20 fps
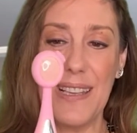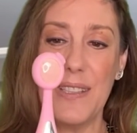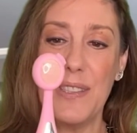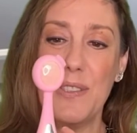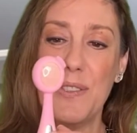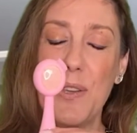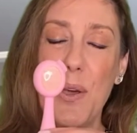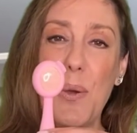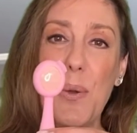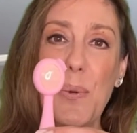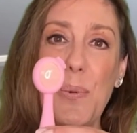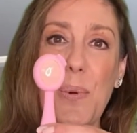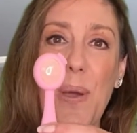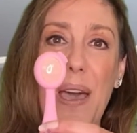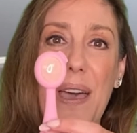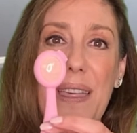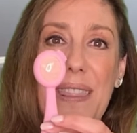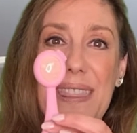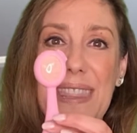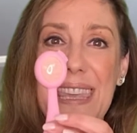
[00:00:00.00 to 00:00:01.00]
So
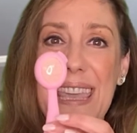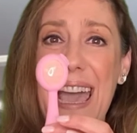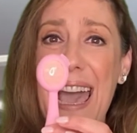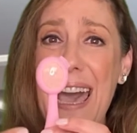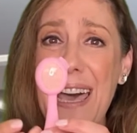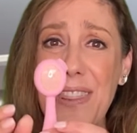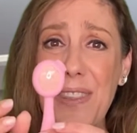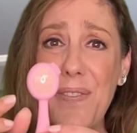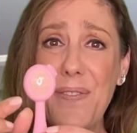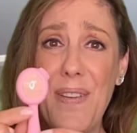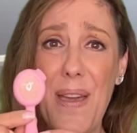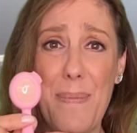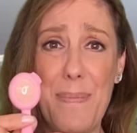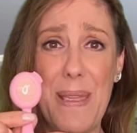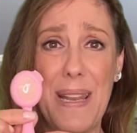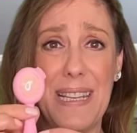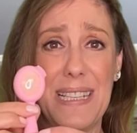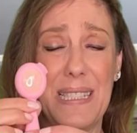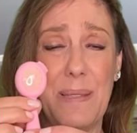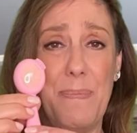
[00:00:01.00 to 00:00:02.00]
the other
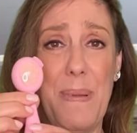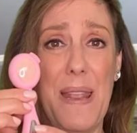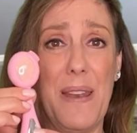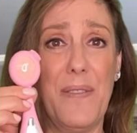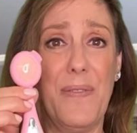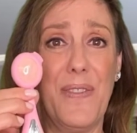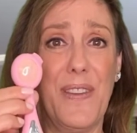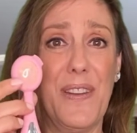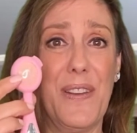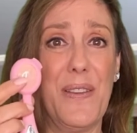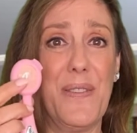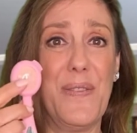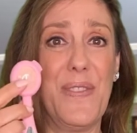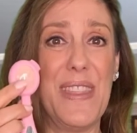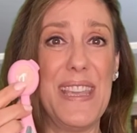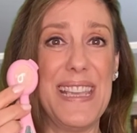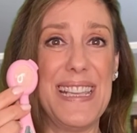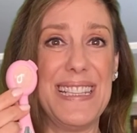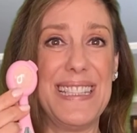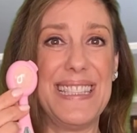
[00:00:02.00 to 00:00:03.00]
fabulous benefit of
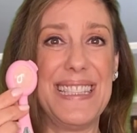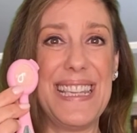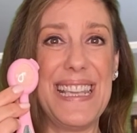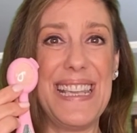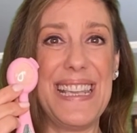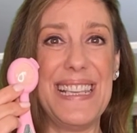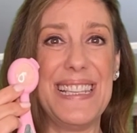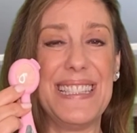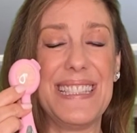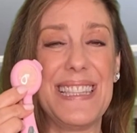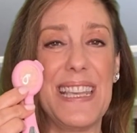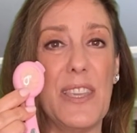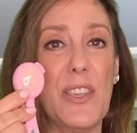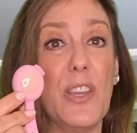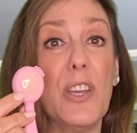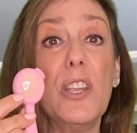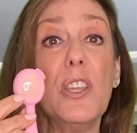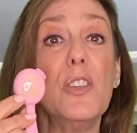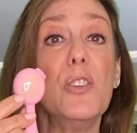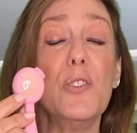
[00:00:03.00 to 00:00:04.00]
this is that
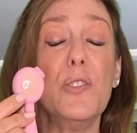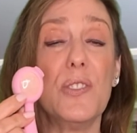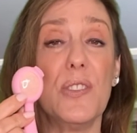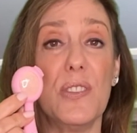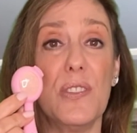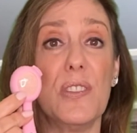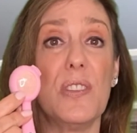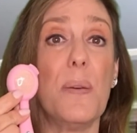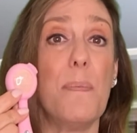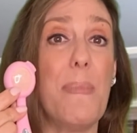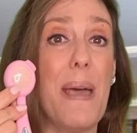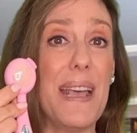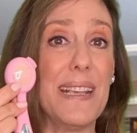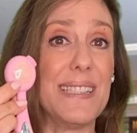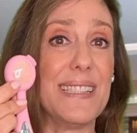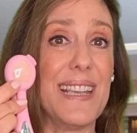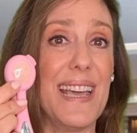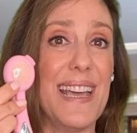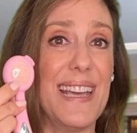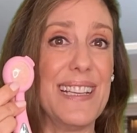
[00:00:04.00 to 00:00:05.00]
you're going to use it to
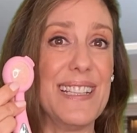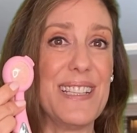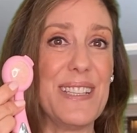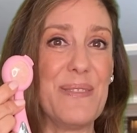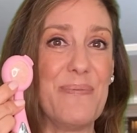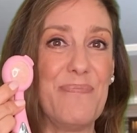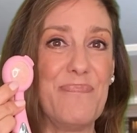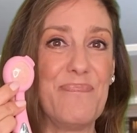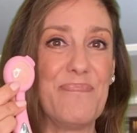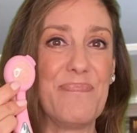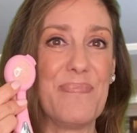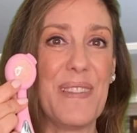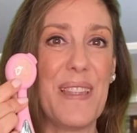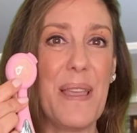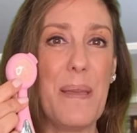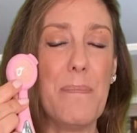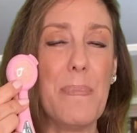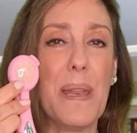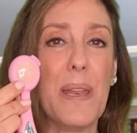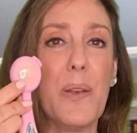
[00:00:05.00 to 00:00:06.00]
massage,
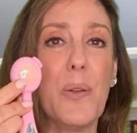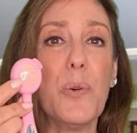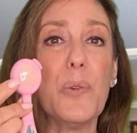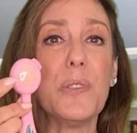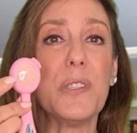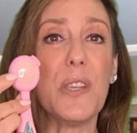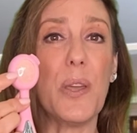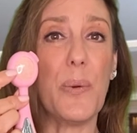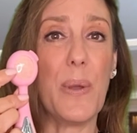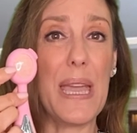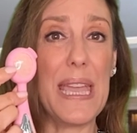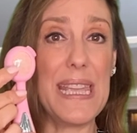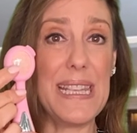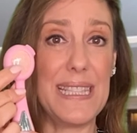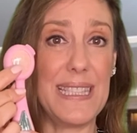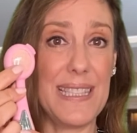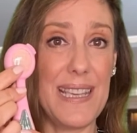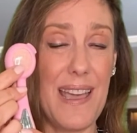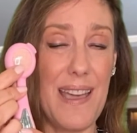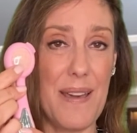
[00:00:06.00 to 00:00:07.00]
but it also
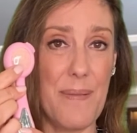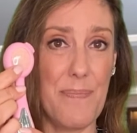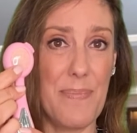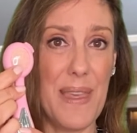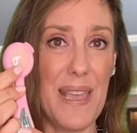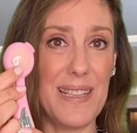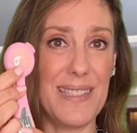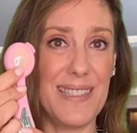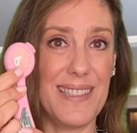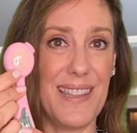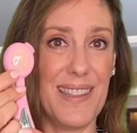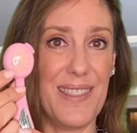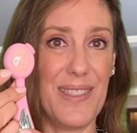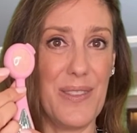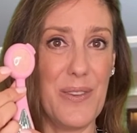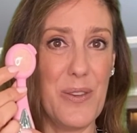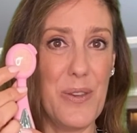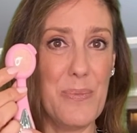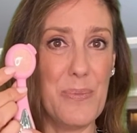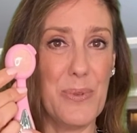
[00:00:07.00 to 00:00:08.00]
heats up. That's the
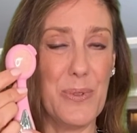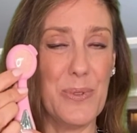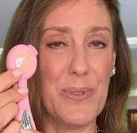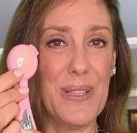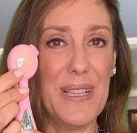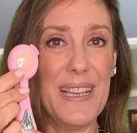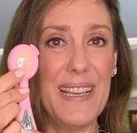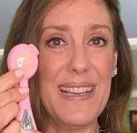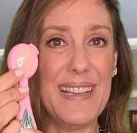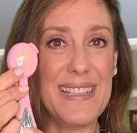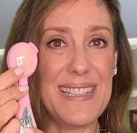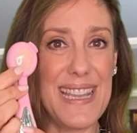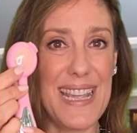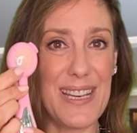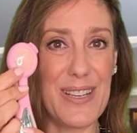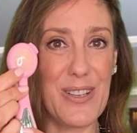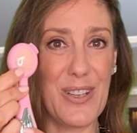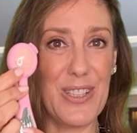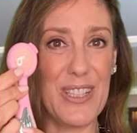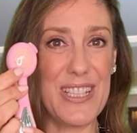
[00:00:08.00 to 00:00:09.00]
thermal
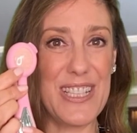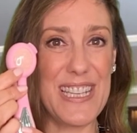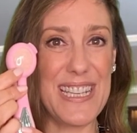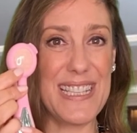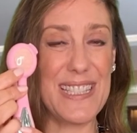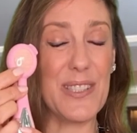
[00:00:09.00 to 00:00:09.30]
technology.